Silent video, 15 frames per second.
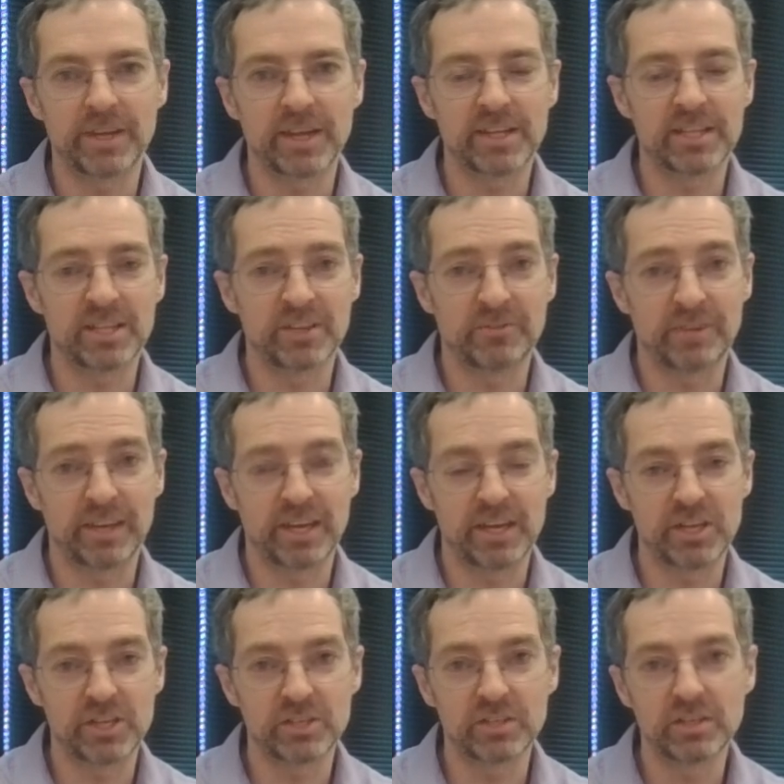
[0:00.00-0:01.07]

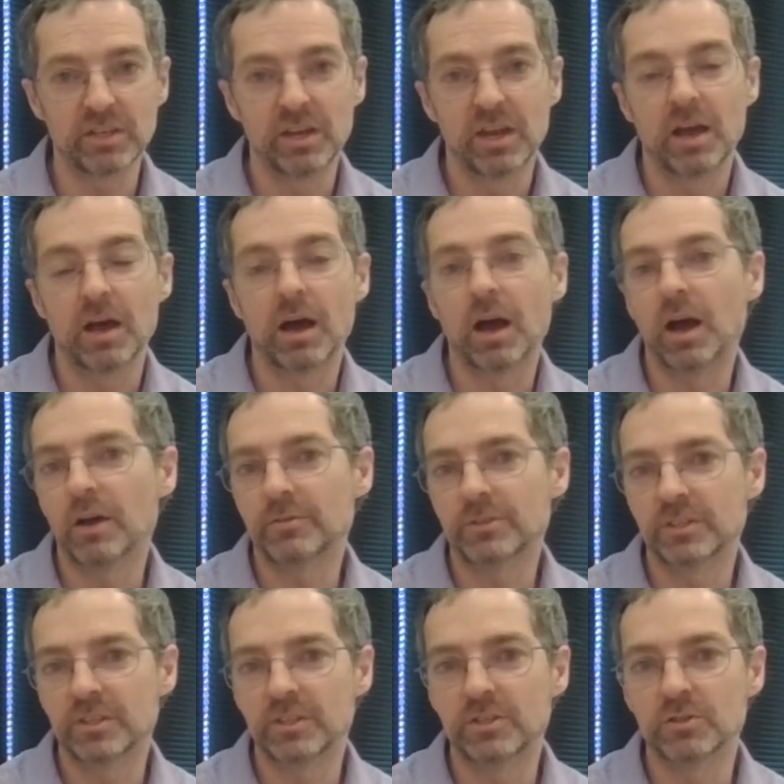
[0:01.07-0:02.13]
identification,
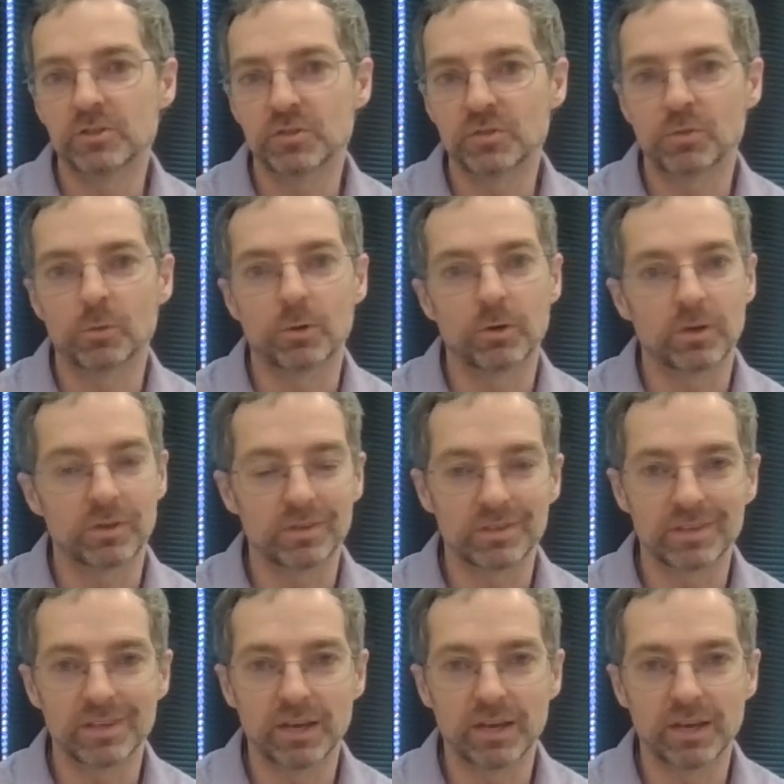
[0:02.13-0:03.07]
often used for